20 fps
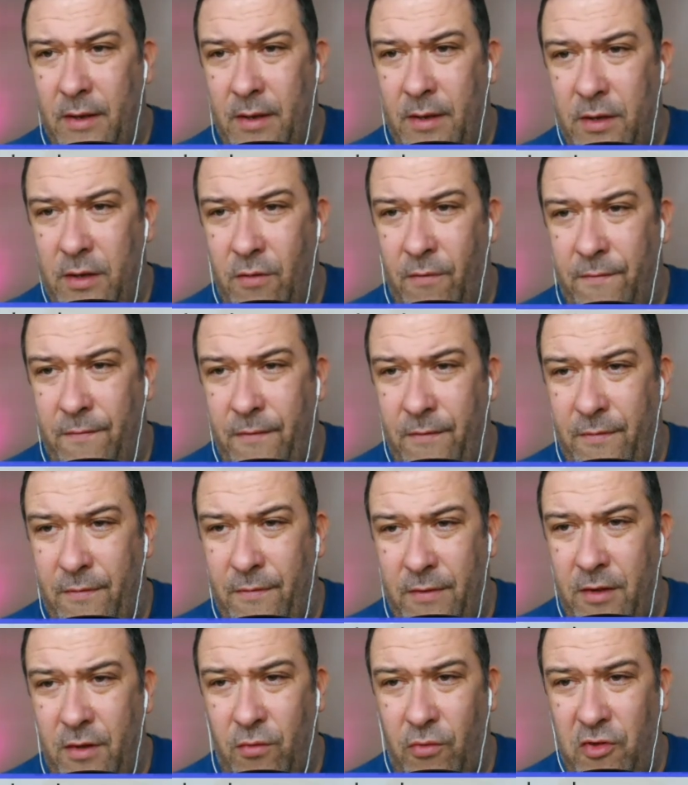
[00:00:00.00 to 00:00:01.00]

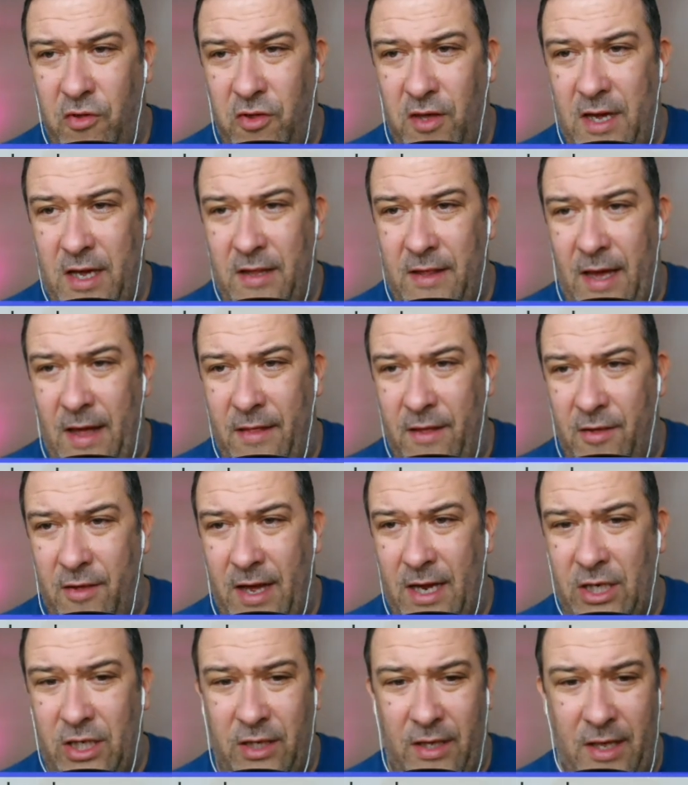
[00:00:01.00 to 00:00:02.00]
you'll see that there's
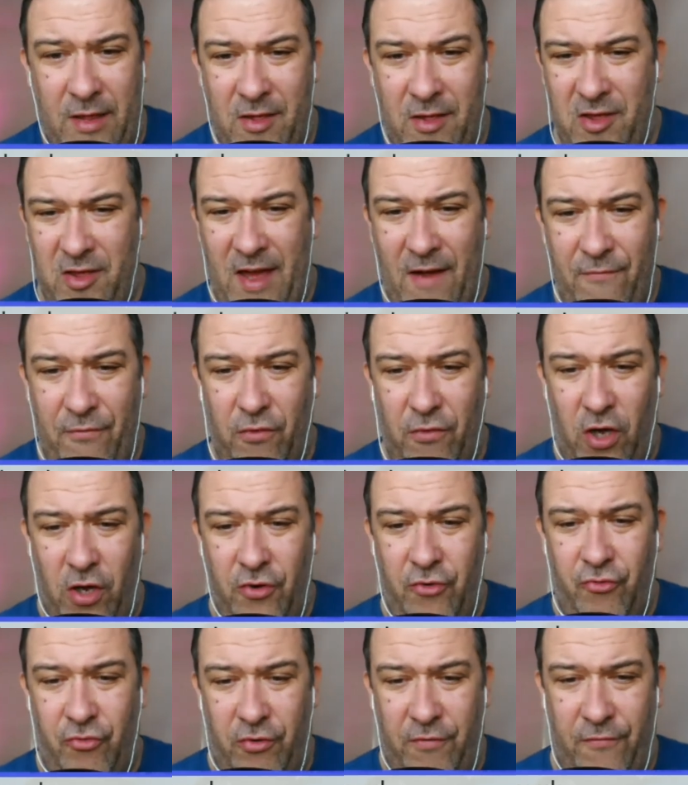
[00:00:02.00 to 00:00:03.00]
actually several
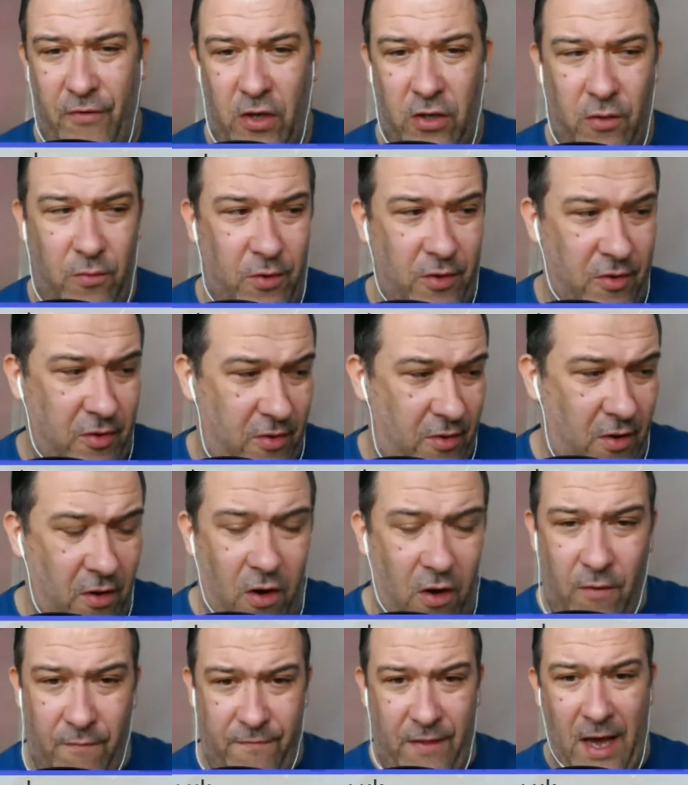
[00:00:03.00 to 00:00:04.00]
hundred followers
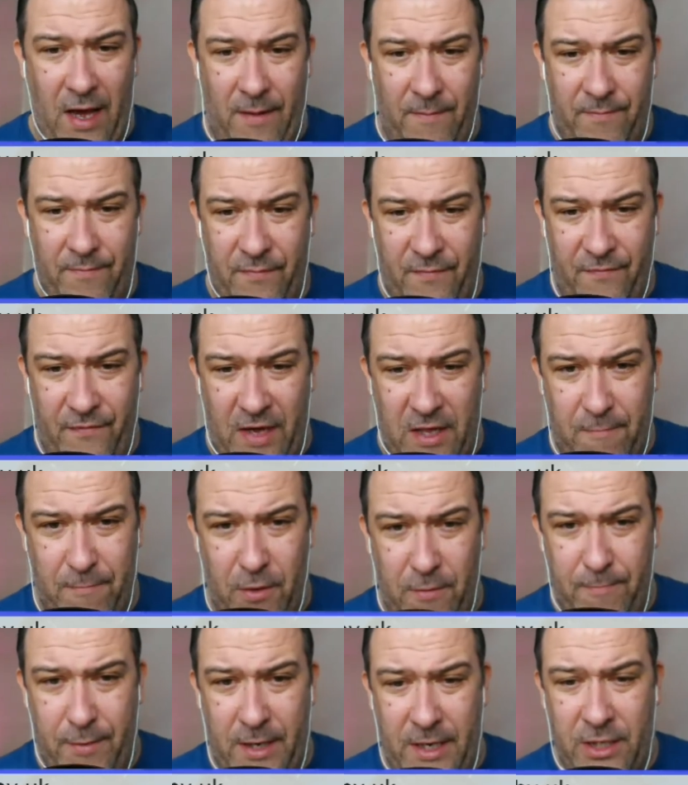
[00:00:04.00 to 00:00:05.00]
of that
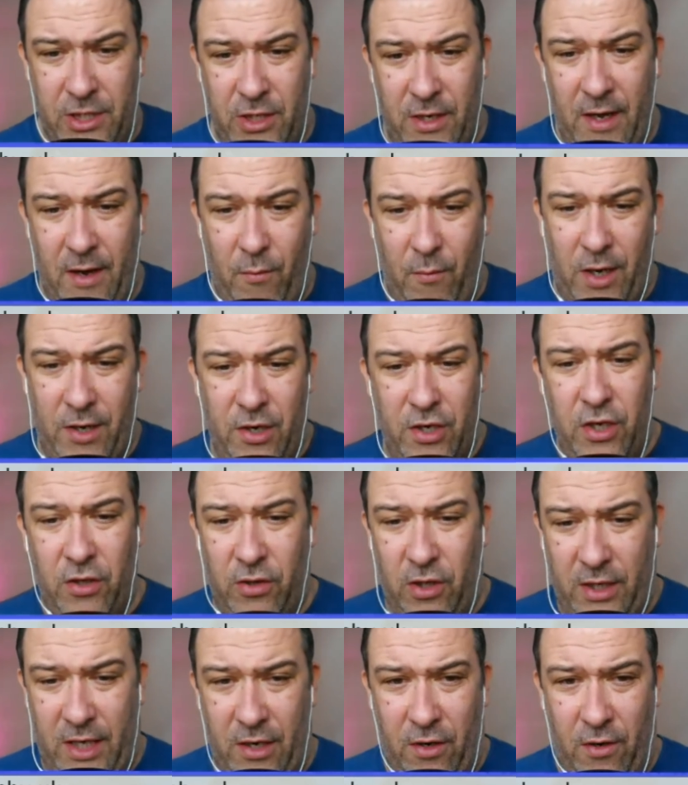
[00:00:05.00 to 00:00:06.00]
Facebook page. Why don't you
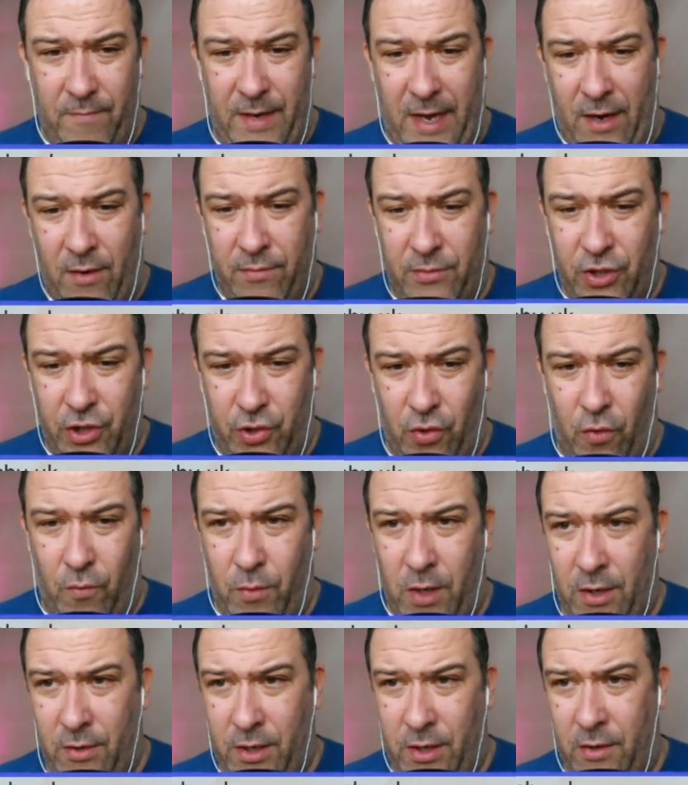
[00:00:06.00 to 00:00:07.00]
look it up now, Sean?
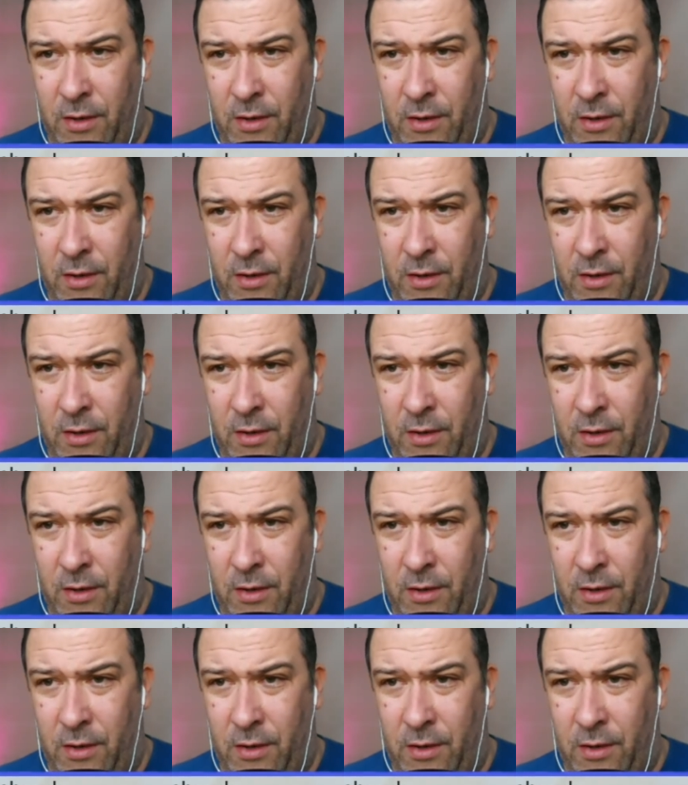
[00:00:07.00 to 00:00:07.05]
While you